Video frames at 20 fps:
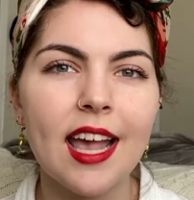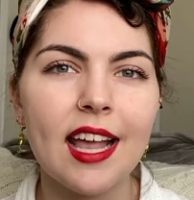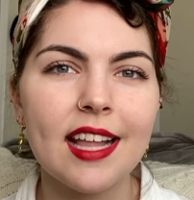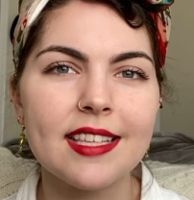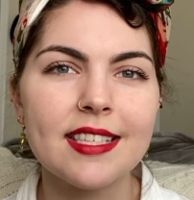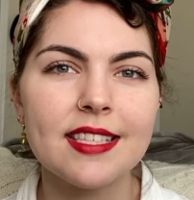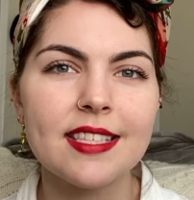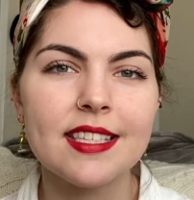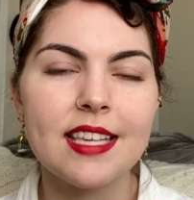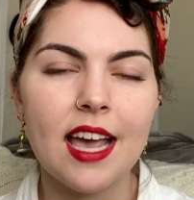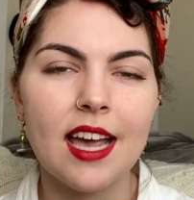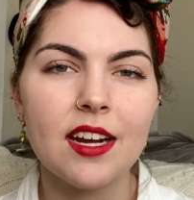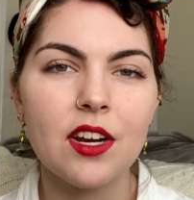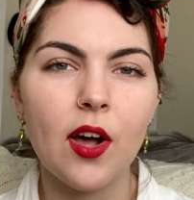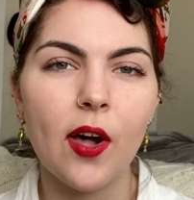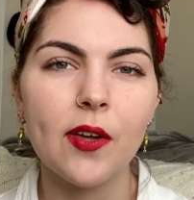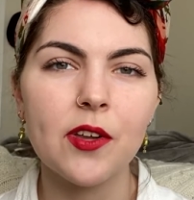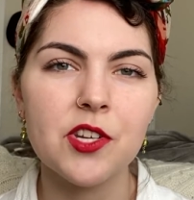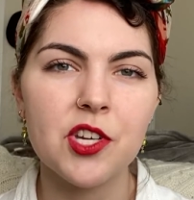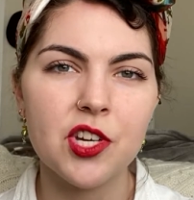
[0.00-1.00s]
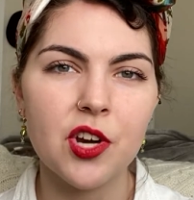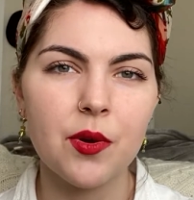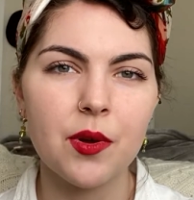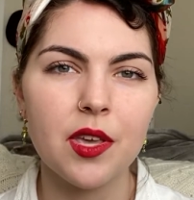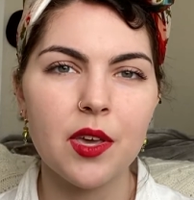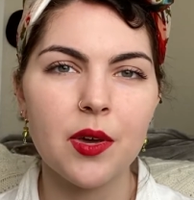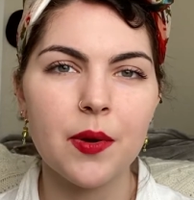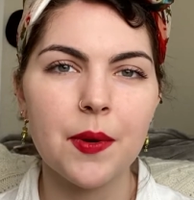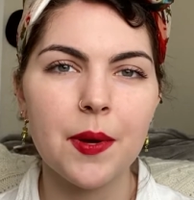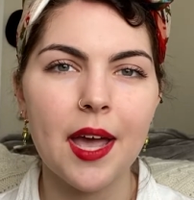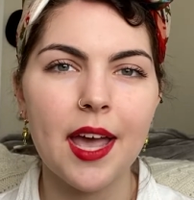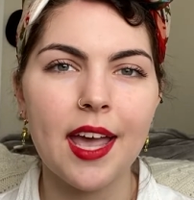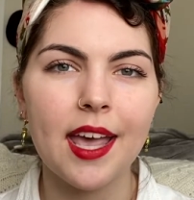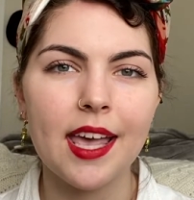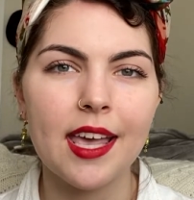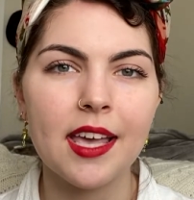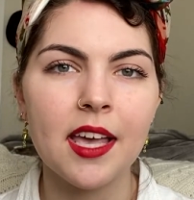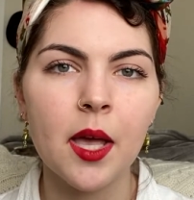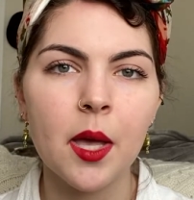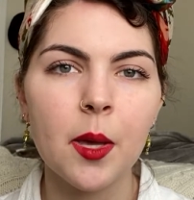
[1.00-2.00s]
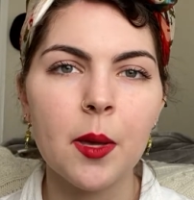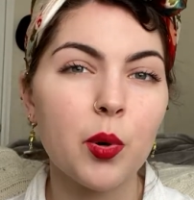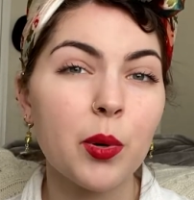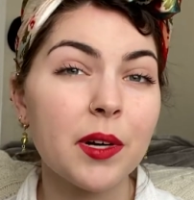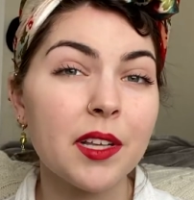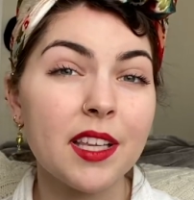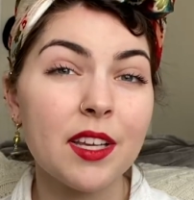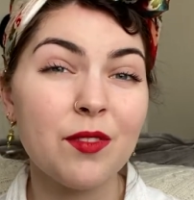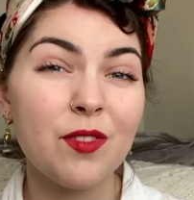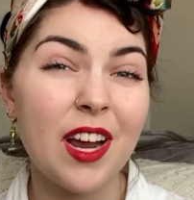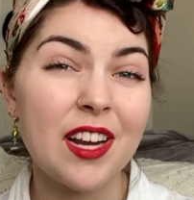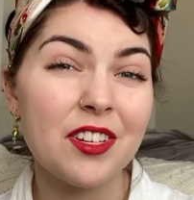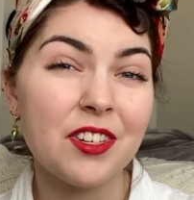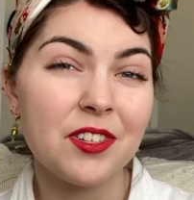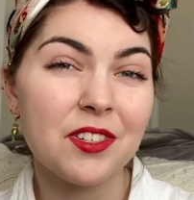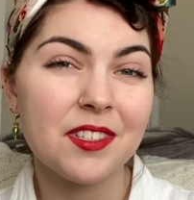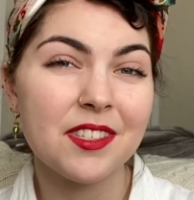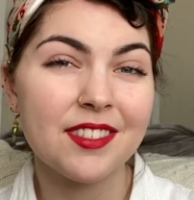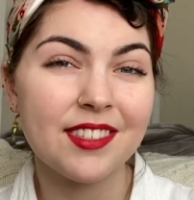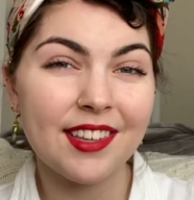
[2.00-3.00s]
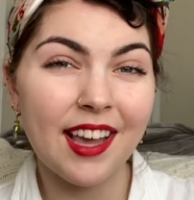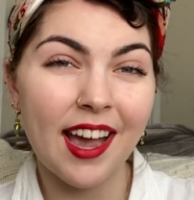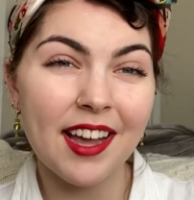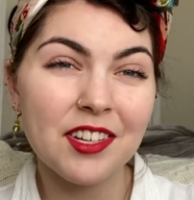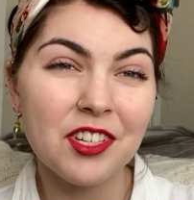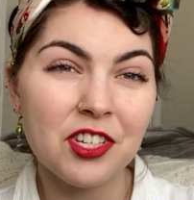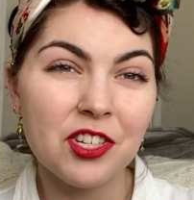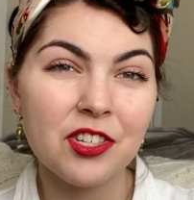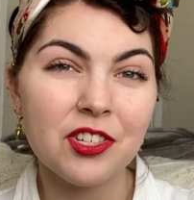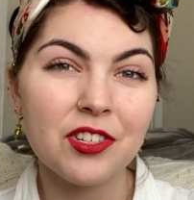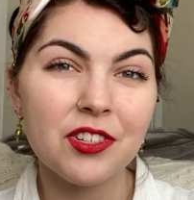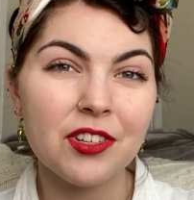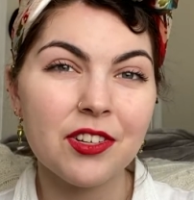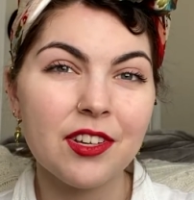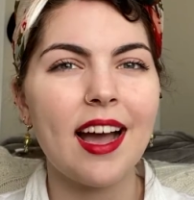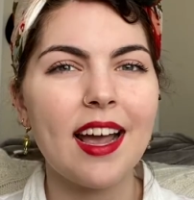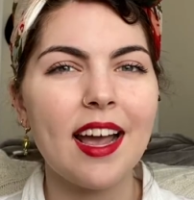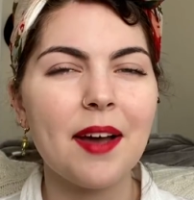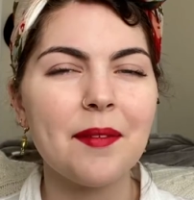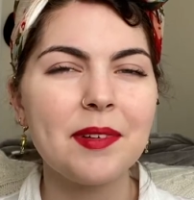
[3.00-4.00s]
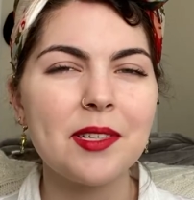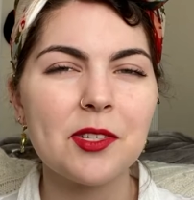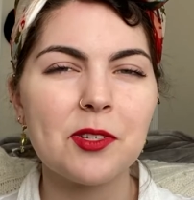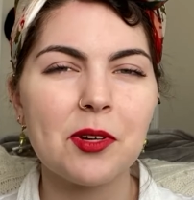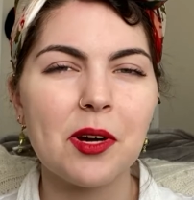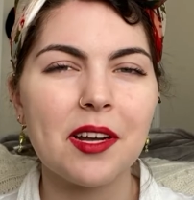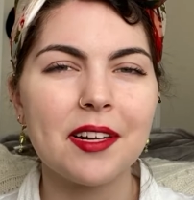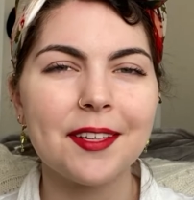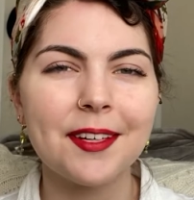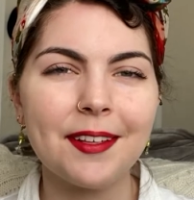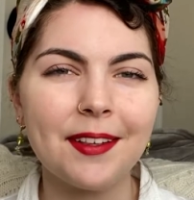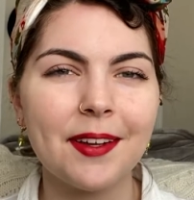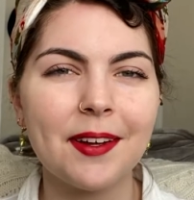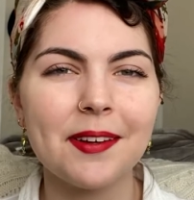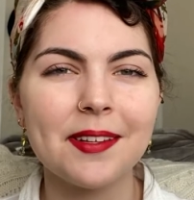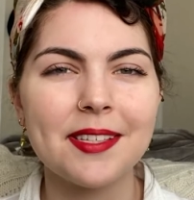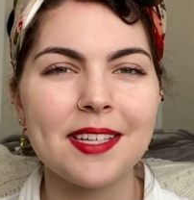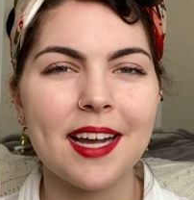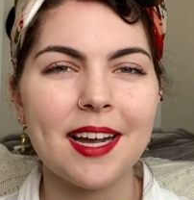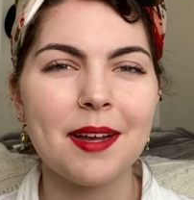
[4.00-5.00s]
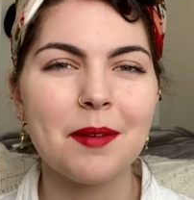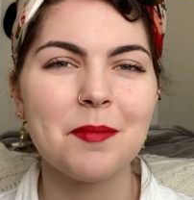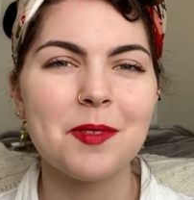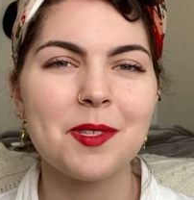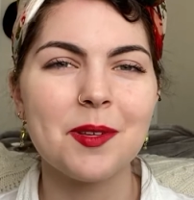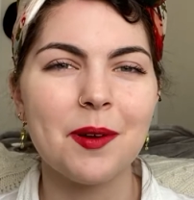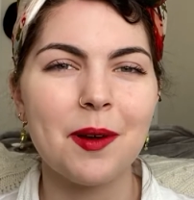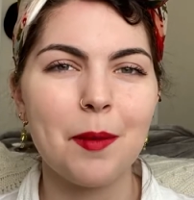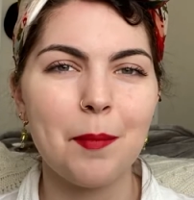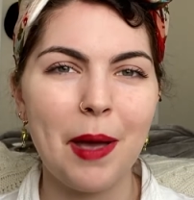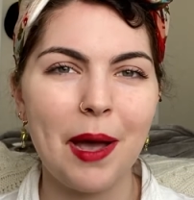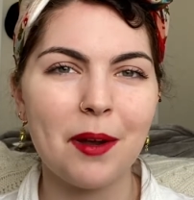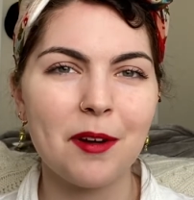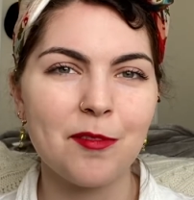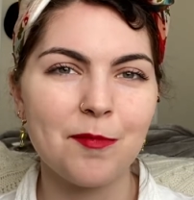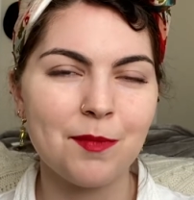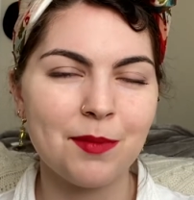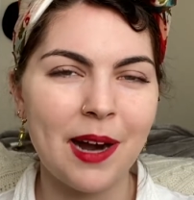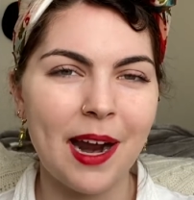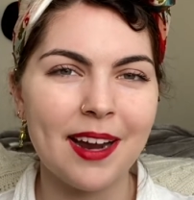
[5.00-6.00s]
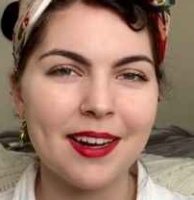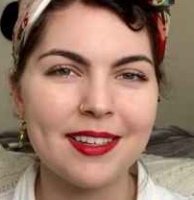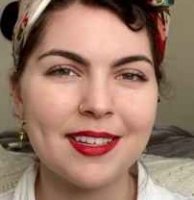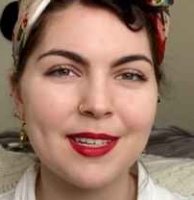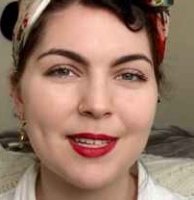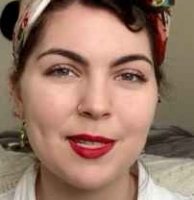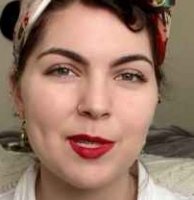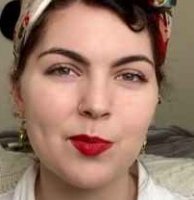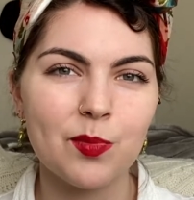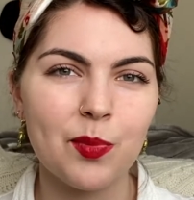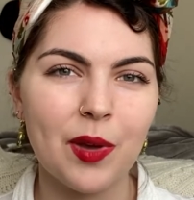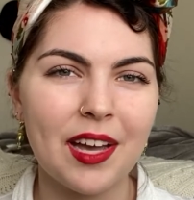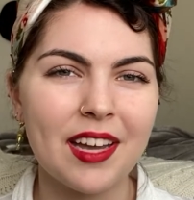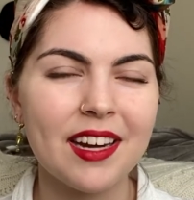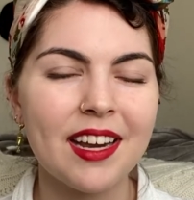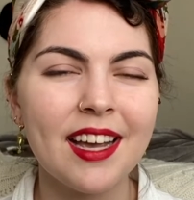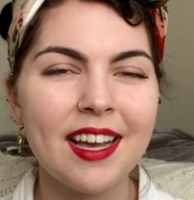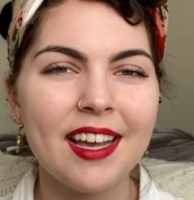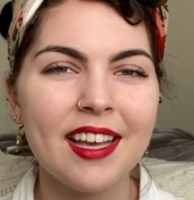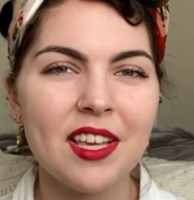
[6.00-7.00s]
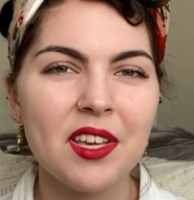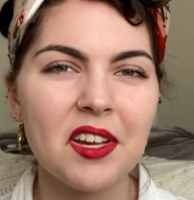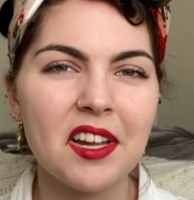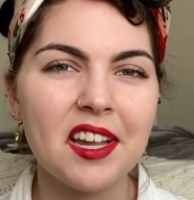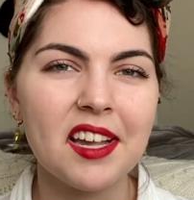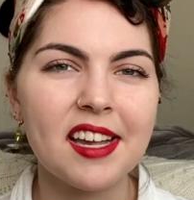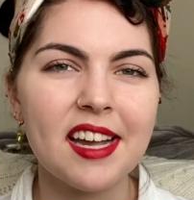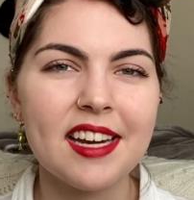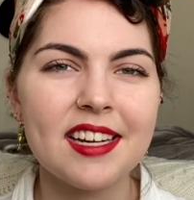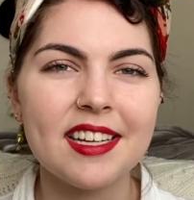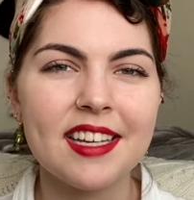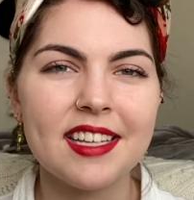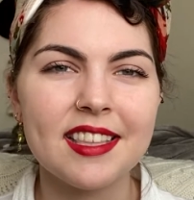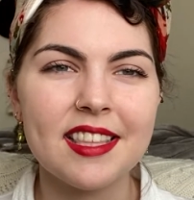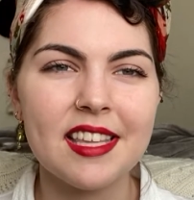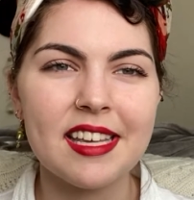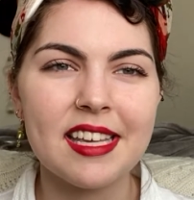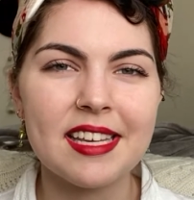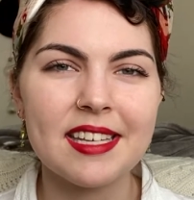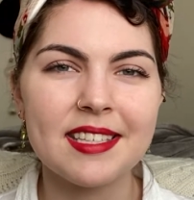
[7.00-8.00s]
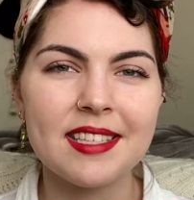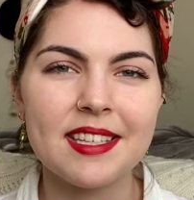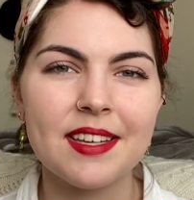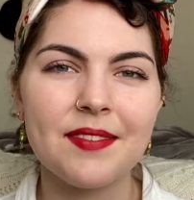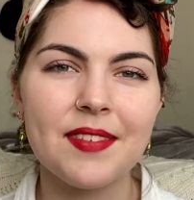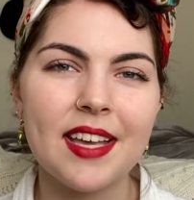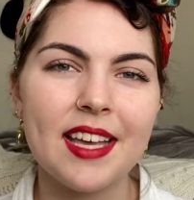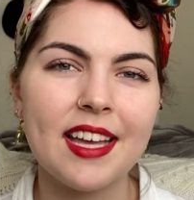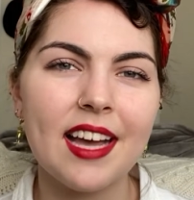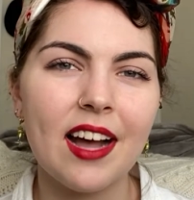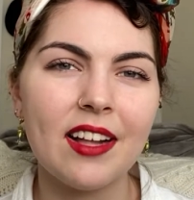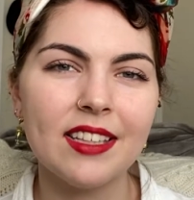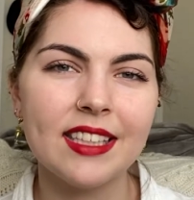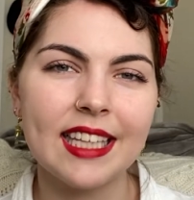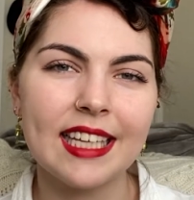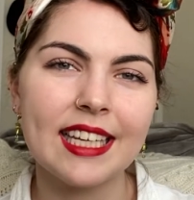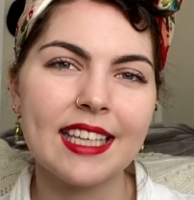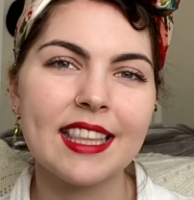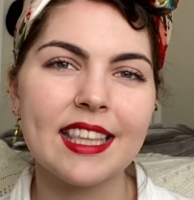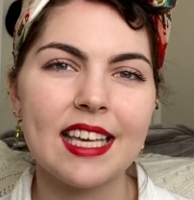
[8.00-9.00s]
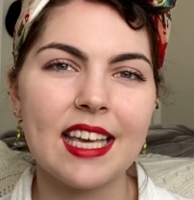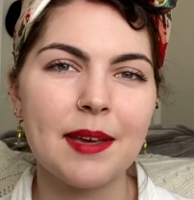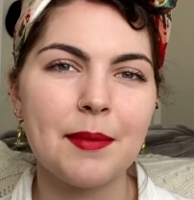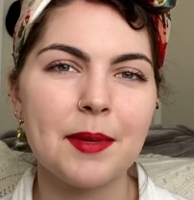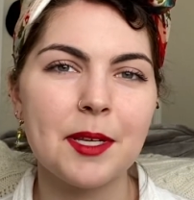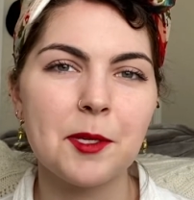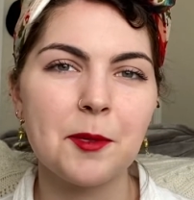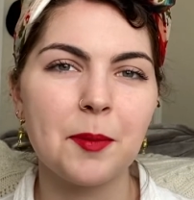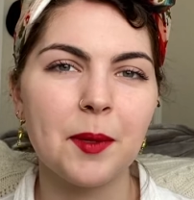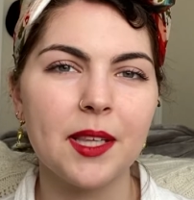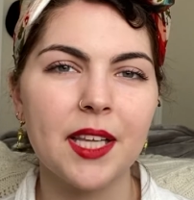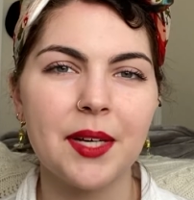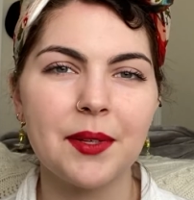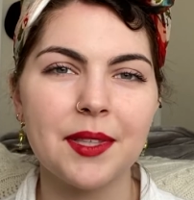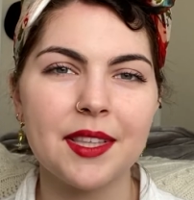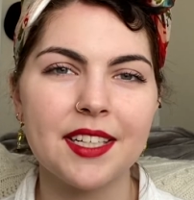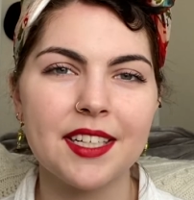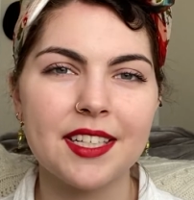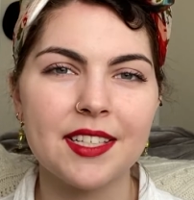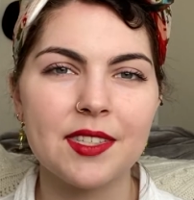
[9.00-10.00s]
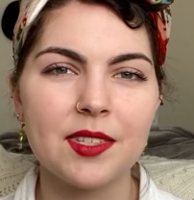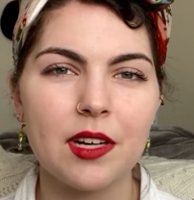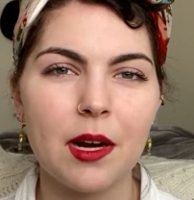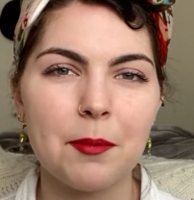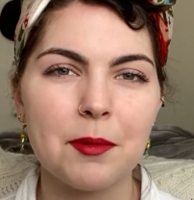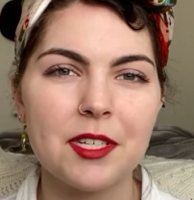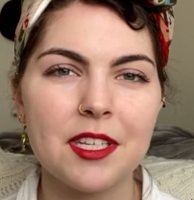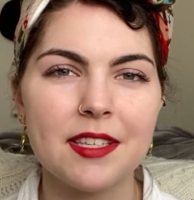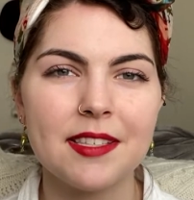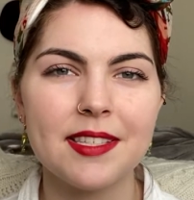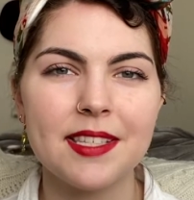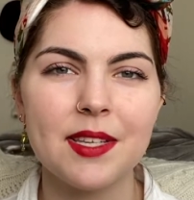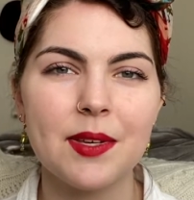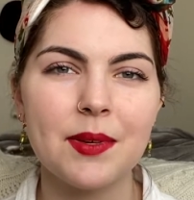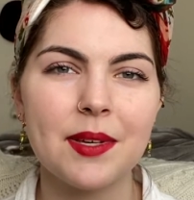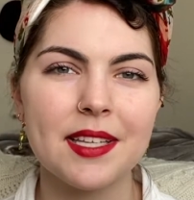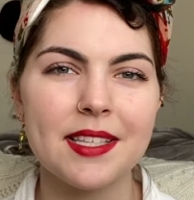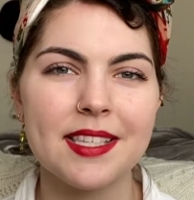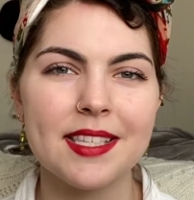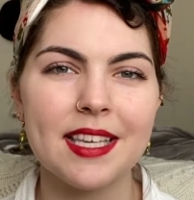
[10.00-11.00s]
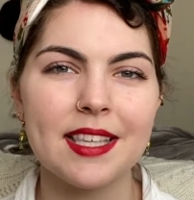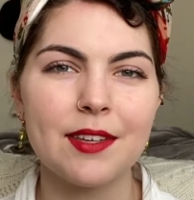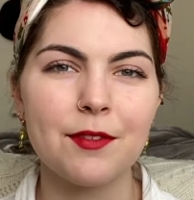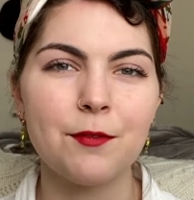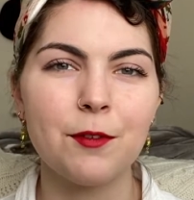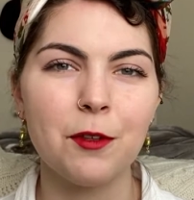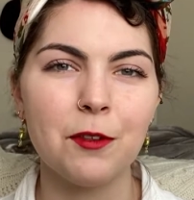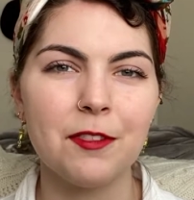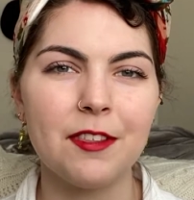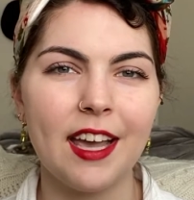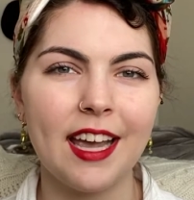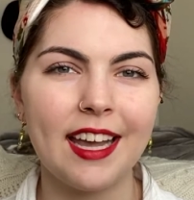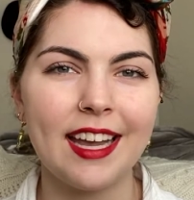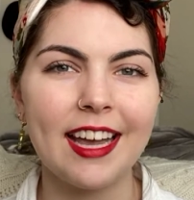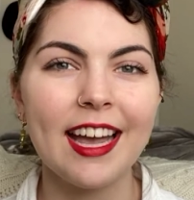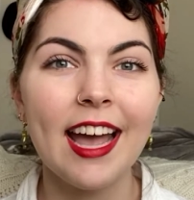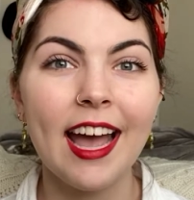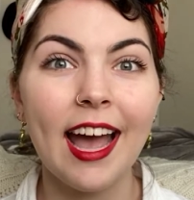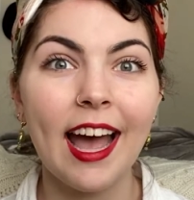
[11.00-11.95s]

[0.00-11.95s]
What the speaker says: Instead, I'll show you a poorly rendered sketch. I haven't drawn in a long time, so I'm out of practice, but you can kind of get the gist of it. I'll link the image below in the description so you can see the full thing,